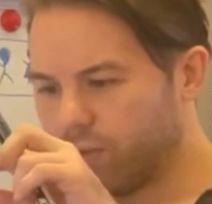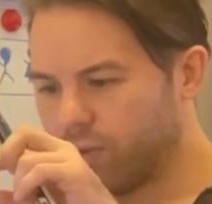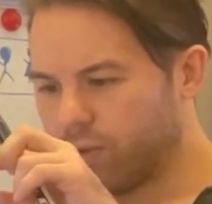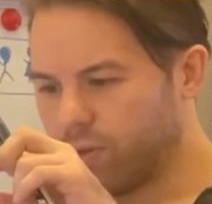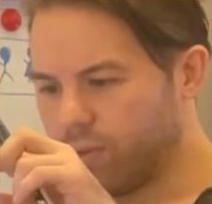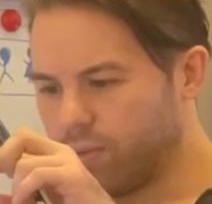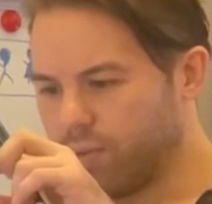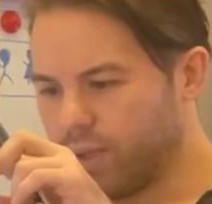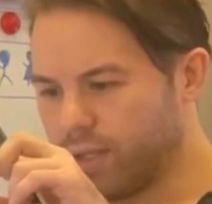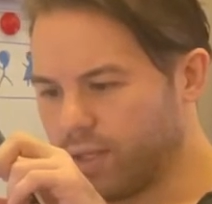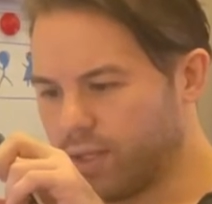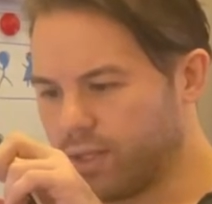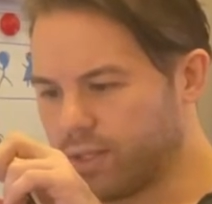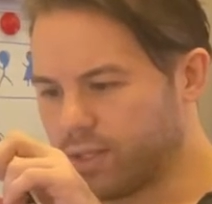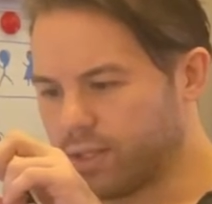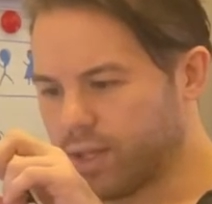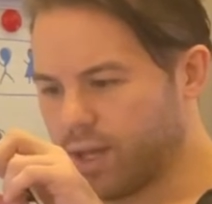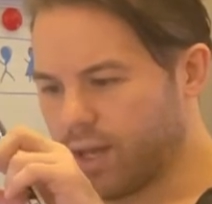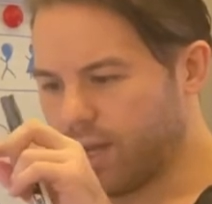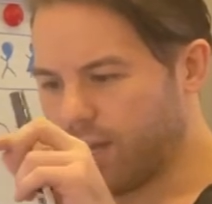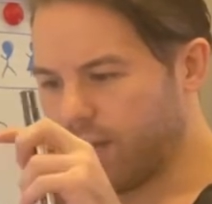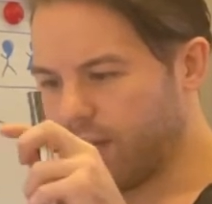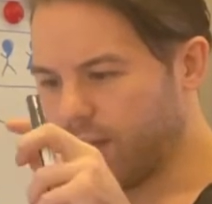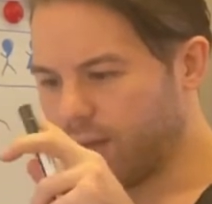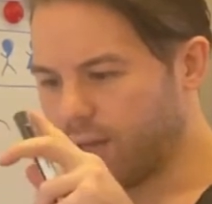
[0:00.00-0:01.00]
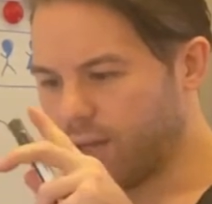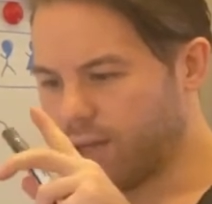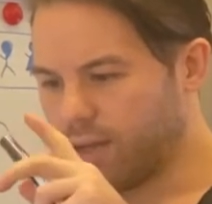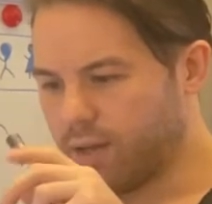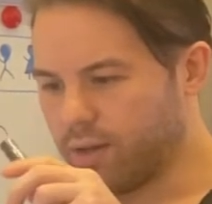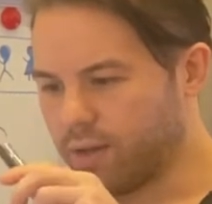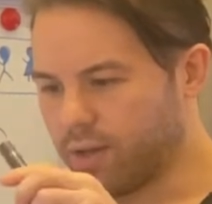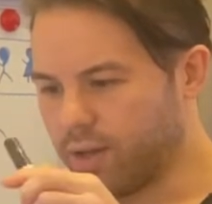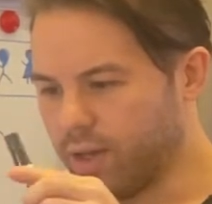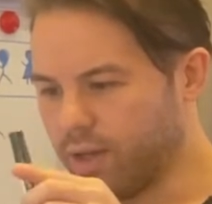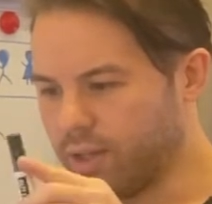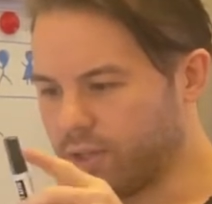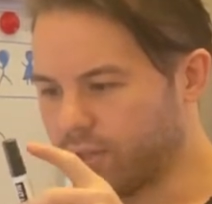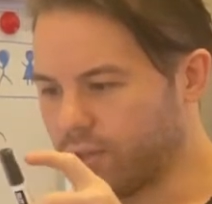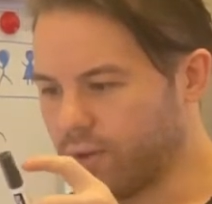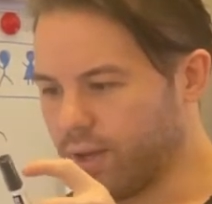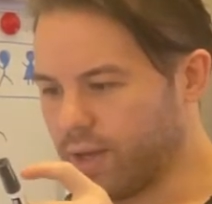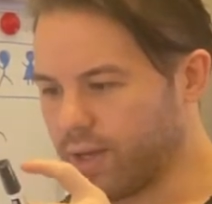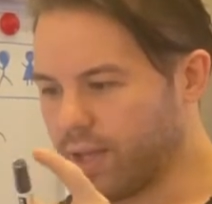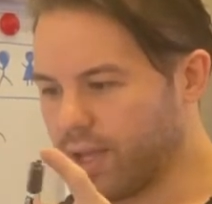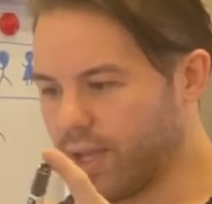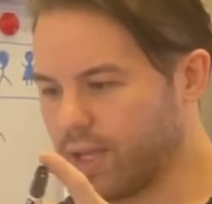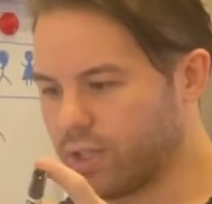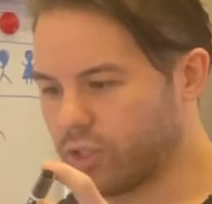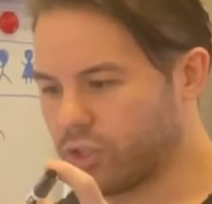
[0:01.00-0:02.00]
But this guy had, okay, so I
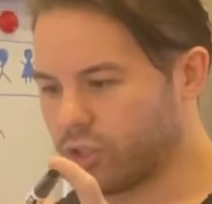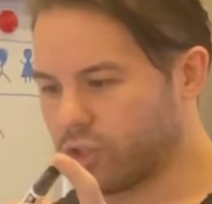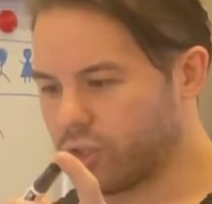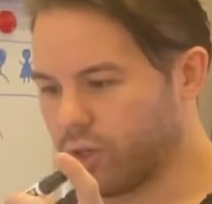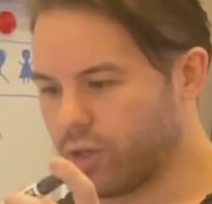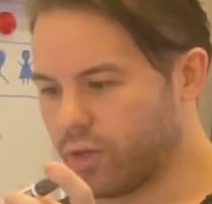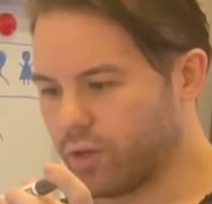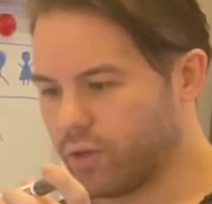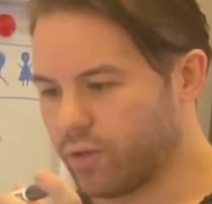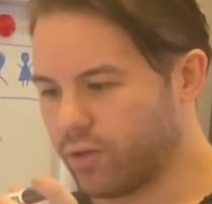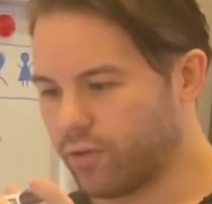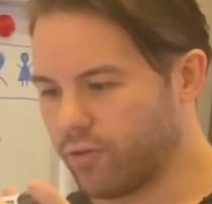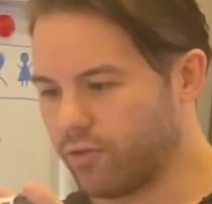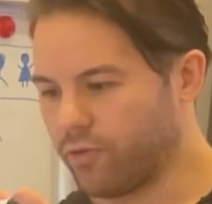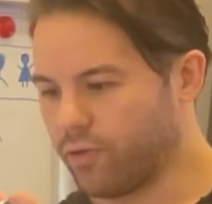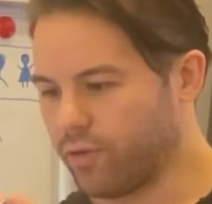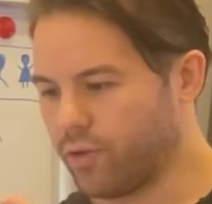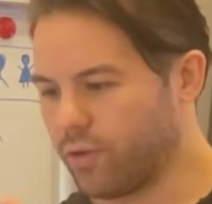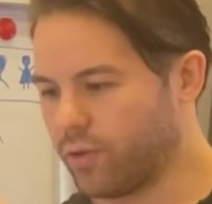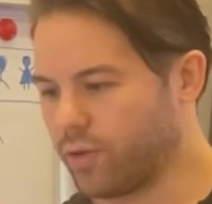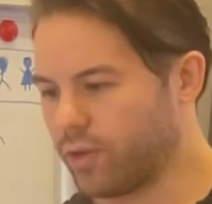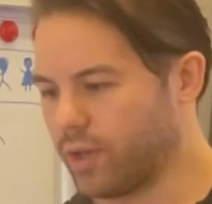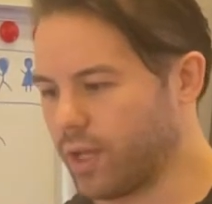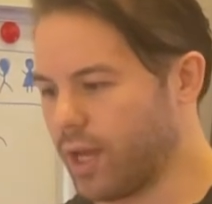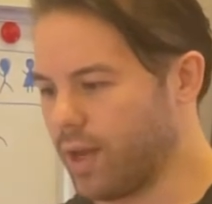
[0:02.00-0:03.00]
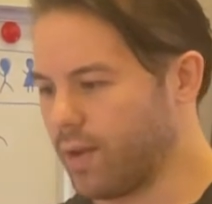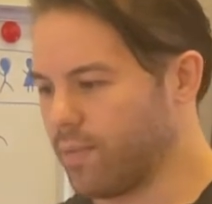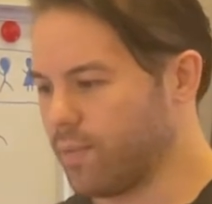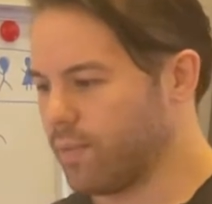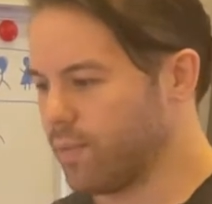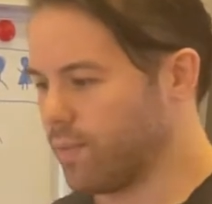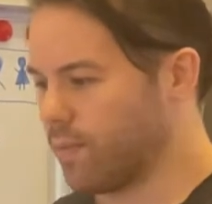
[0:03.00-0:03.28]
can't show the full name